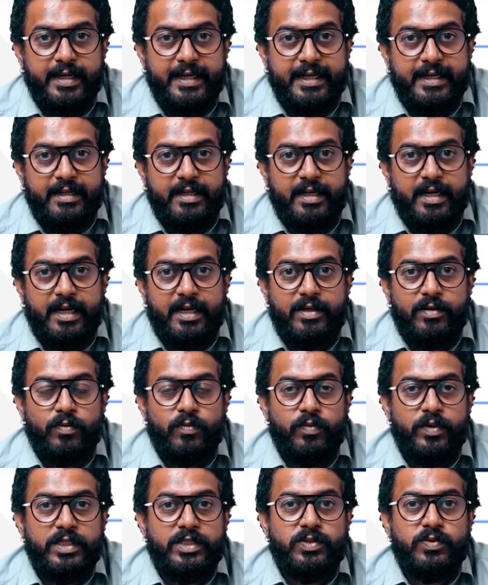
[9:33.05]
In
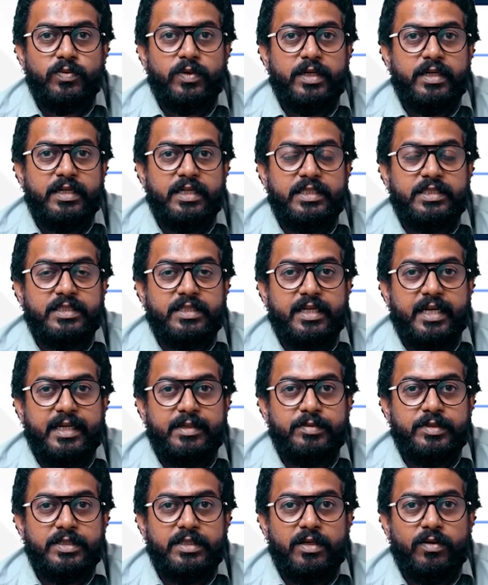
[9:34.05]
that, which one
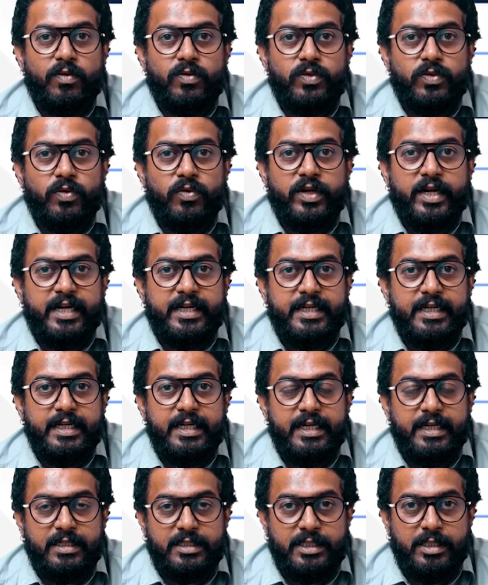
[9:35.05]
describes the autocratic
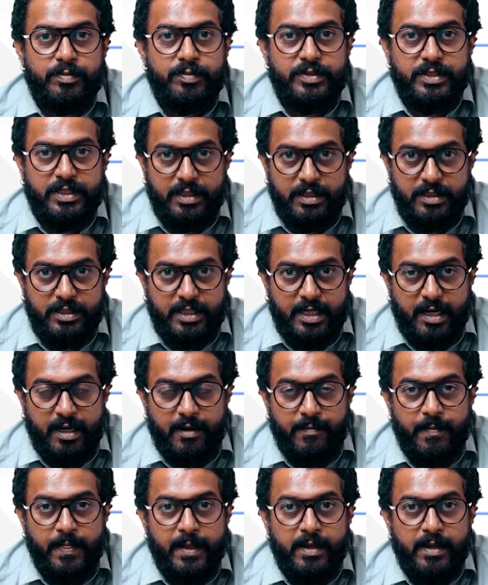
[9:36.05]
leadership style?